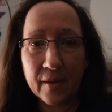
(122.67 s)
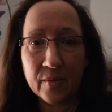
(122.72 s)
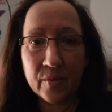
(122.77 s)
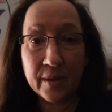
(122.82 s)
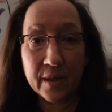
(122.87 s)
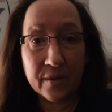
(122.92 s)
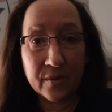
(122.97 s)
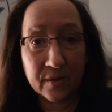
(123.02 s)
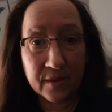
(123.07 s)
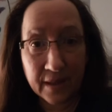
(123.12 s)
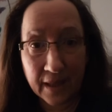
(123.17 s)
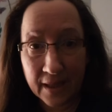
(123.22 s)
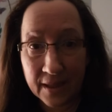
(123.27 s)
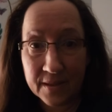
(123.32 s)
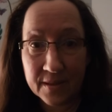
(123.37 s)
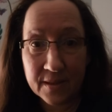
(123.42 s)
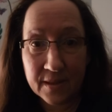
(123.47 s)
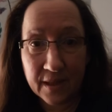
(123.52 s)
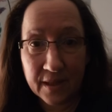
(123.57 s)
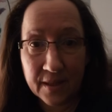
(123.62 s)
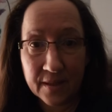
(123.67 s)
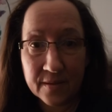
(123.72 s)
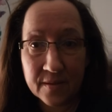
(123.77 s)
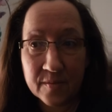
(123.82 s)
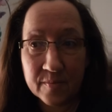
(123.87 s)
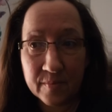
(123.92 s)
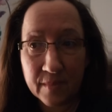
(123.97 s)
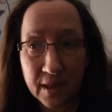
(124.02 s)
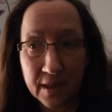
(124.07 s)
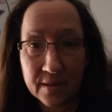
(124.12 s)
whether that
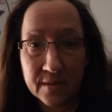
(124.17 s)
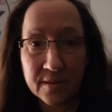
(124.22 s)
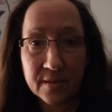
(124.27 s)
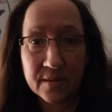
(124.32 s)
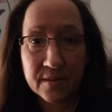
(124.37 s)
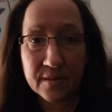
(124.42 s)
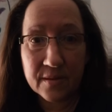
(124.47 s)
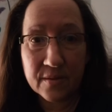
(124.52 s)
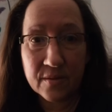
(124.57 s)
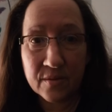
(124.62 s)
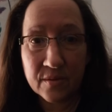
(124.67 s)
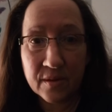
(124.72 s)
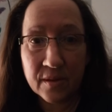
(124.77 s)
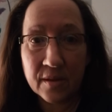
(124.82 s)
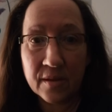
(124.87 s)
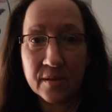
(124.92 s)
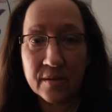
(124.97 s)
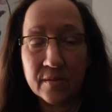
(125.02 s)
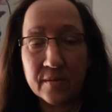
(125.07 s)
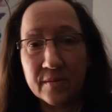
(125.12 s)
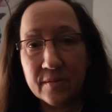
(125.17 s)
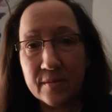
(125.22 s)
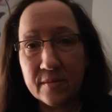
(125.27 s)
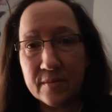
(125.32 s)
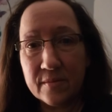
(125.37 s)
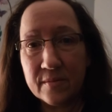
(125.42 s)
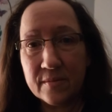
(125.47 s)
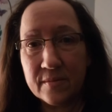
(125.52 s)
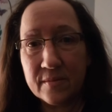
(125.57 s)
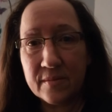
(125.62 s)
takes months or
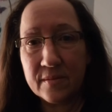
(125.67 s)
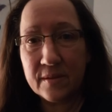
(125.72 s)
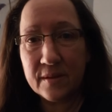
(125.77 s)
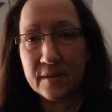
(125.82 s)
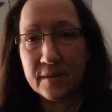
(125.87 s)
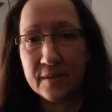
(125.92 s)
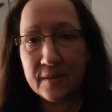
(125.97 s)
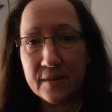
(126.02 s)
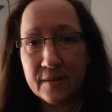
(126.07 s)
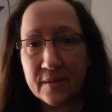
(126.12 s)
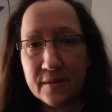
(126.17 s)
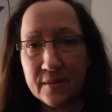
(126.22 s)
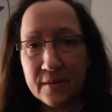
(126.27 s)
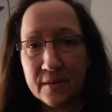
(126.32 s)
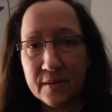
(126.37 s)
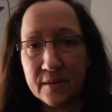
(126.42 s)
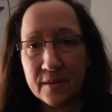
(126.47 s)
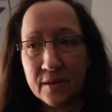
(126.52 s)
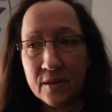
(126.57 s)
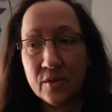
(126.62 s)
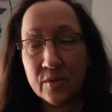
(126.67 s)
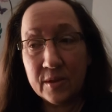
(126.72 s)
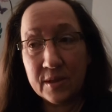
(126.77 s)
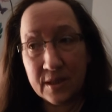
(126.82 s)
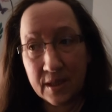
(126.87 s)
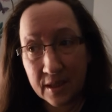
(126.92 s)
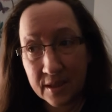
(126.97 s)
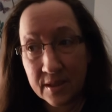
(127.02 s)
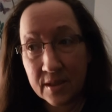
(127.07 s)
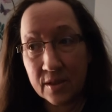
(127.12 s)
you know it
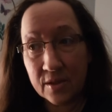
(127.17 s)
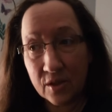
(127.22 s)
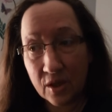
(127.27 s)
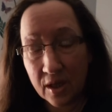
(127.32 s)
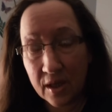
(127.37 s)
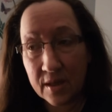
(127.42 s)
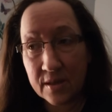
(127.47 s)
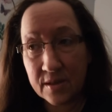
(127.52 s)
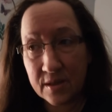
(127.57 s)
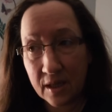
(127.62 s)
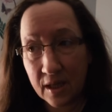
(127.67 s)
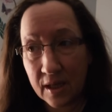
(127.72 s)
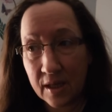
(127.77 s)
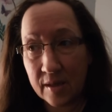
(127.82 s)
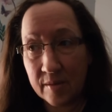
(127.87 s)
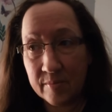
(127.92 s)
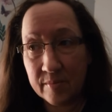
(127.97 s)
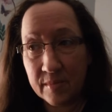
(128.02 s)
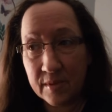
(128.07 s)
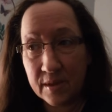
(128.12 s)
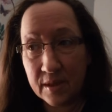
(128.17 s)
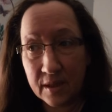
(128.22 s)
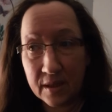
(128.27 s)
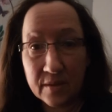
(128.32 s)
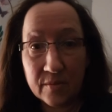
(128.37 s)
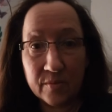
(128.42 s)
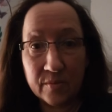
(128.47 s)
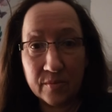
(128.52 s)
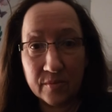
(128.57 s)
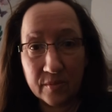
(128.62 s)
takes a long time
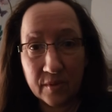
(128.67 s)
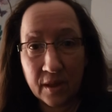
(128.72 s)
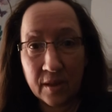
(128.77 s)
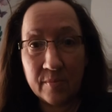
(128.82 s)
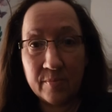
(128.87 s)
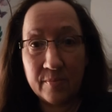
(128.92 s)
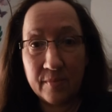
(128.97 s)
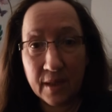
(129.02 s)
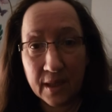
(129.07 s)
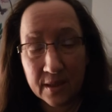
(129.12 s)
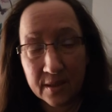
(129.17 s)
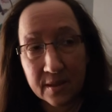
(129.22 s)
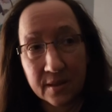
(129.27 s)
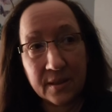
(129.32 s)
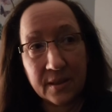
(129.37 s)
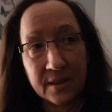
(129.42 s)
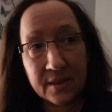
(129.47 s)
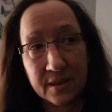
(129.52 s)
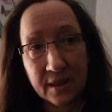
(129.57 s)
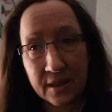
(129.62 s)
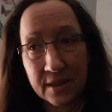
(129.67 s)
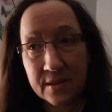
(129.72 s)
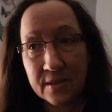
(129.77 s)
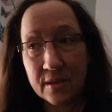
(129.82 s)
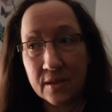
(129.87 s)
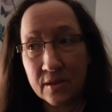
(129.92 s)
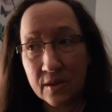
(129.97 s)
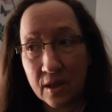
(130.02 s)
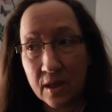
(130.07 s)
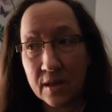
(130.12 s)
it it mentally
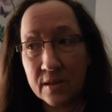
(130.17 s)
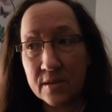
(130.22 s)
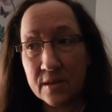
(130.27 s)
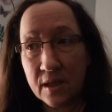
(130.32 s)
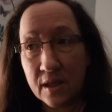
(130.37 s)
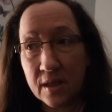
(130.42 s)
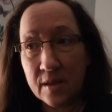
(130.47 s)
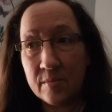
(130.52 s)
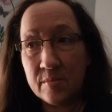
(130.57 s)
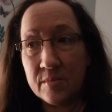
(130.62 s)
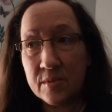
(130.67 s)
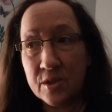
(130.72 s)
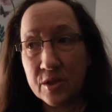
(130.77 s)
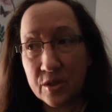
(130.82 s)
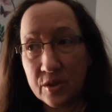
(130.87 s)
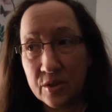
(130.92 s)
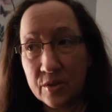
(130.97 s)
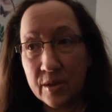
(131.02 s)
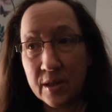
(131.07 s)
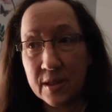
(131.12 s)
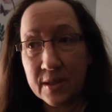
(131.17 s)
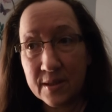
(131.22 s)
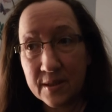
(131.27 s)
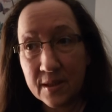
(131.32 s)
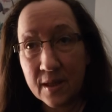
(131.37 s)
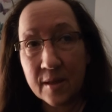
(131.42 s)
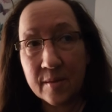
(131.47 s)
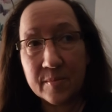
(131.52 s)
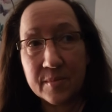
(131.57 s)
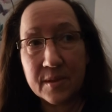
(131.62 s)
takes a long time to
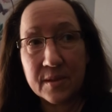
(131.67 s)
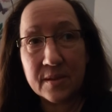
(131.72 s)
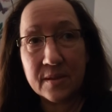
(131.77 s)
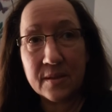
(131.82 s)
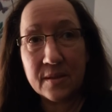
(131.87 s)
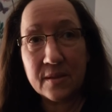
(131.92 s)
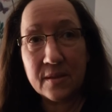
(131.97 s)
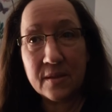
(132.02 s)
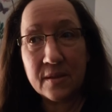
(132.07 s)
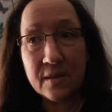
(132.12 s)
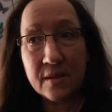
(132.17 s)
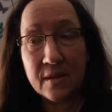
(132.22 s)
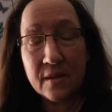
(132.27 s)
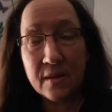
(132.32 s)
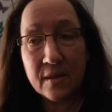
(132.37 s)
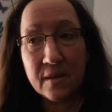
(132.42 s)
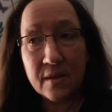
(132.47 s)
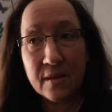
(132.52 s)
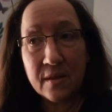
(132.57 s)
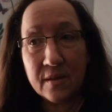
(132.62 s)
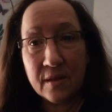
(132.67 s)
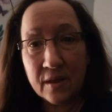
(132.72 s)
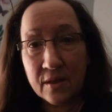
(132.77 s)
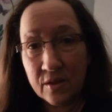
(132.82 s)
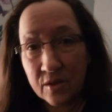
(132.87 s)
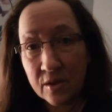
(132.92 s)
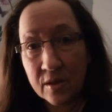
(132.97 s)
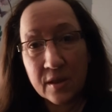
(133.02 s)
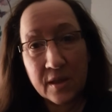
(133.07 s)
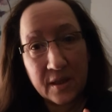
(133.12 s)
accept
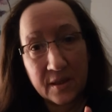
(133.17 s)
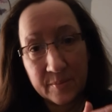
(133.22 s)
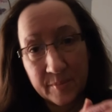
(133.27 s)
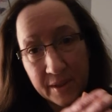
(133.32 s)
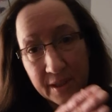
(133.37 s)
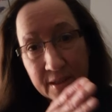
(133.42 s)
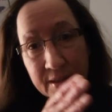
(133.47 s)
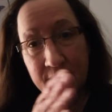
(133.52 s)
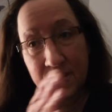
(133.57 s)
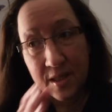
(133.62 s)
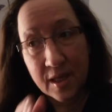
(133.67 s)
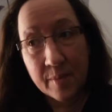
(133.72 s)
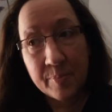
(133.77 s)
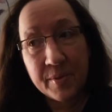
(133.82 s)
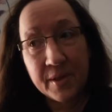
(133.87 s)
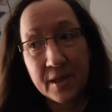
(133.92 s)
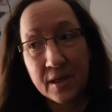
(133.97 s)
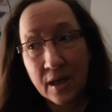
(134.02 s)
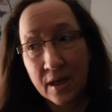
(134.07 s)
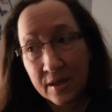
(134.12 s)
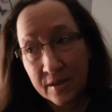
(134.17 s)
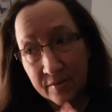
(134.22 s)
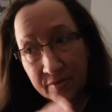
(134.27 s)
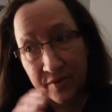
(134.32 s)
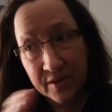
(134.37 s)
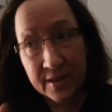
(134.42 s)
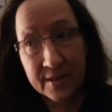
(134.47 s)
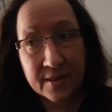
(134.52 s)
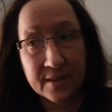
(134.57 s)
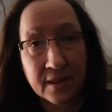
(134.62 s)
that you're going to be stepping out
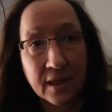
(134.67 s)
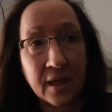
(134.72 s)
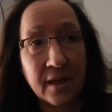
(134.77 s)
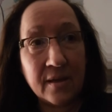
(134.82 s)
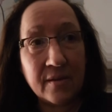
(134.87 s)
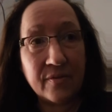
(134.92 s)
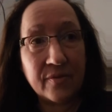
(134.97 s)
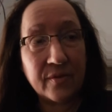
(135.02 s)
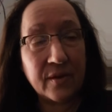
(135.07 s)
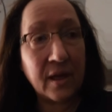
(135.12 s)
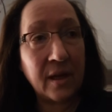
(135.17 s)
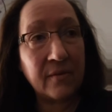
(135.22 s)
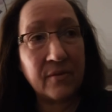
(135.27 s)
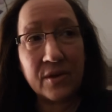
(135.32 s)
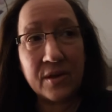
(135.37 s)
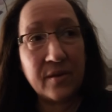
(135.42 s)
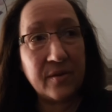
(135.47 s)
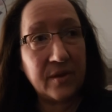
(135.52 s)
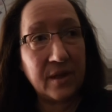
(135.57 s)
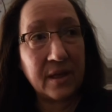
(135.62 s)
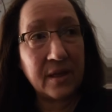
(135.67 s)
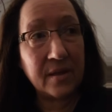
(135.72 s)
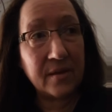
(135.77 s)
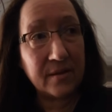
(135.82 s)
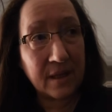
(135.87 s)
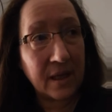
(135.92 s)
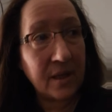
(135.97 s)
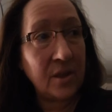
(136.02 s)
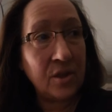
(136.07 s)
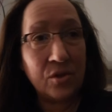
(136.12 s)
of this life
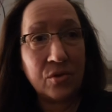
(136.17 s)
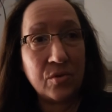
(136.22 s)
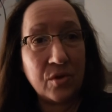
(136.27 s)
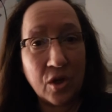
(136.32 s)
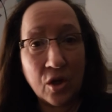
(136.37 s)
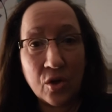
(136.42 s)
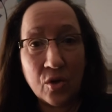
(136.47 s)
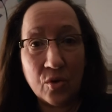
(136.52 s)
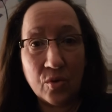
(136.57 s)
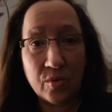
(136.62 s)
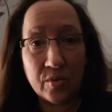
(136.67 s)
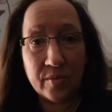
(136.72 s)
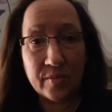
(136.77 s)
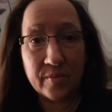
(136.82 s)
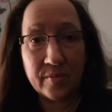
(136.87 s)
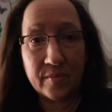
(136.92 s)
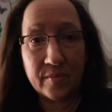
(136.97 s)
everything that you know